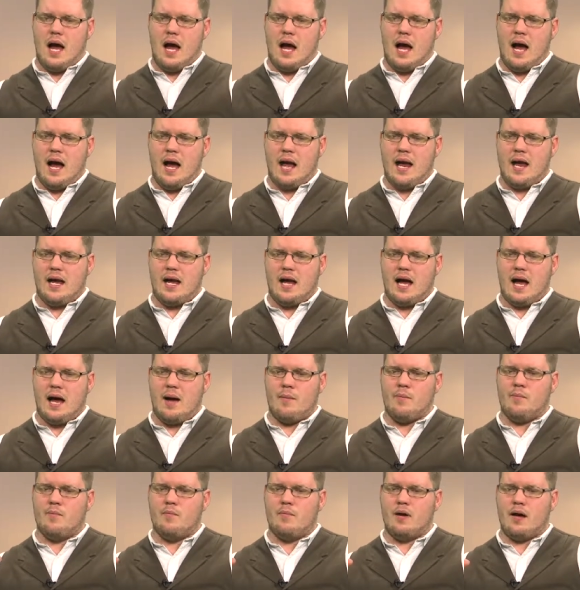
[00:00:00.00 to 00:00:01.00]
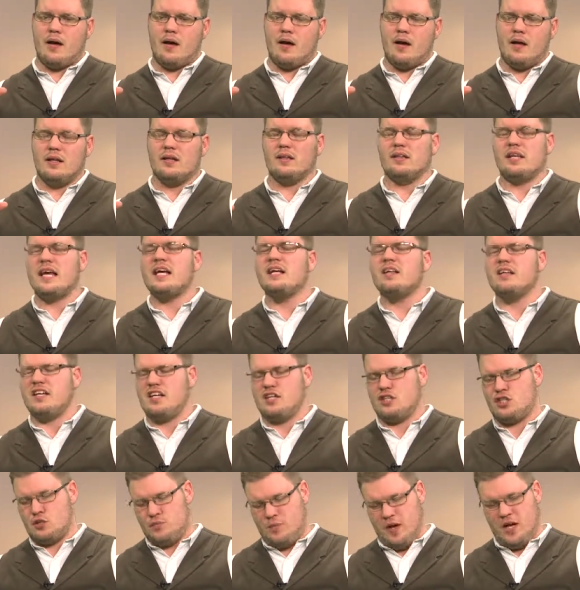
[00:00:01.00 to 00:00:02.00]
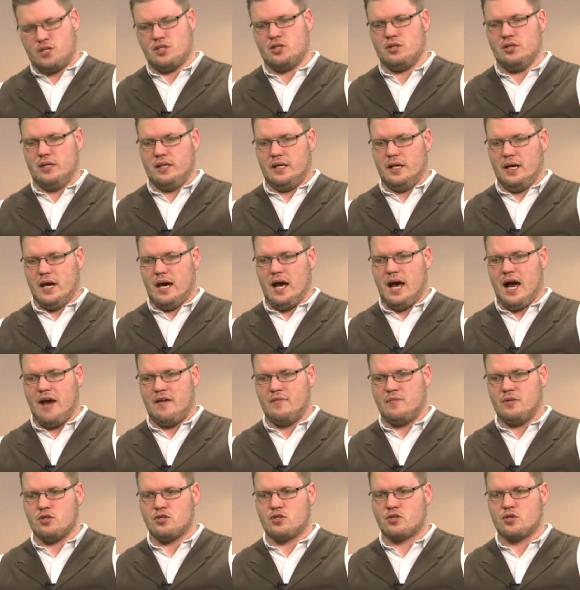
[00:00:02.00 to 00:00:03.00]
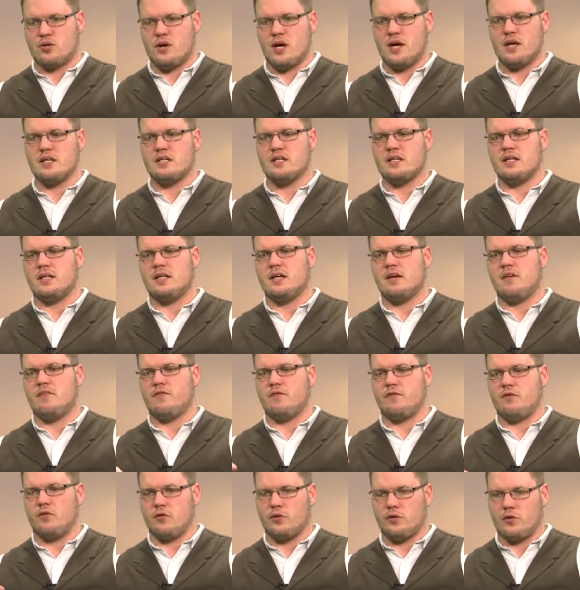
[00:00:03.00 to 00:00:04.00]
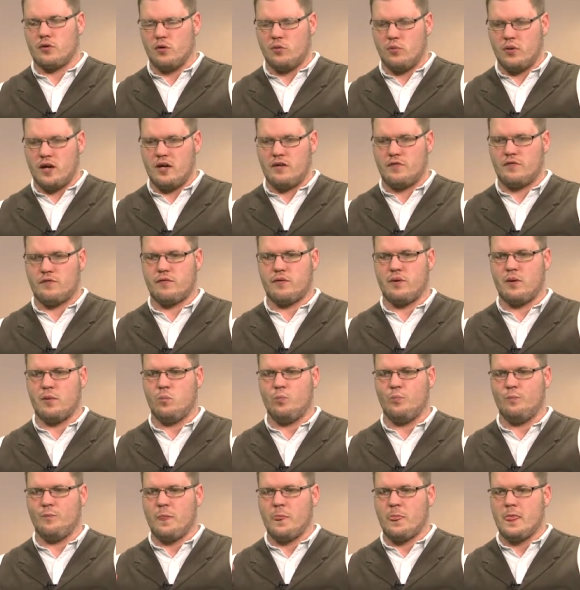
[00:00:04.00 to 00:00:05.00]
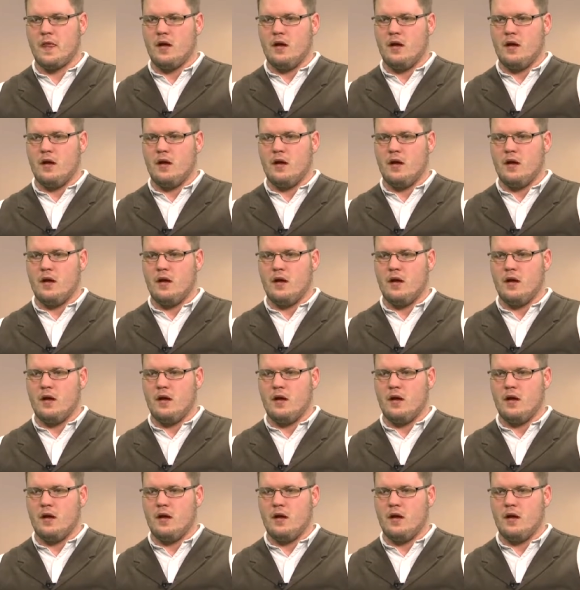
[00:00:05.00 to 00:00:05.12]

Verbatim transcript: I, I'm lately, especially, I've been trying to get further away from.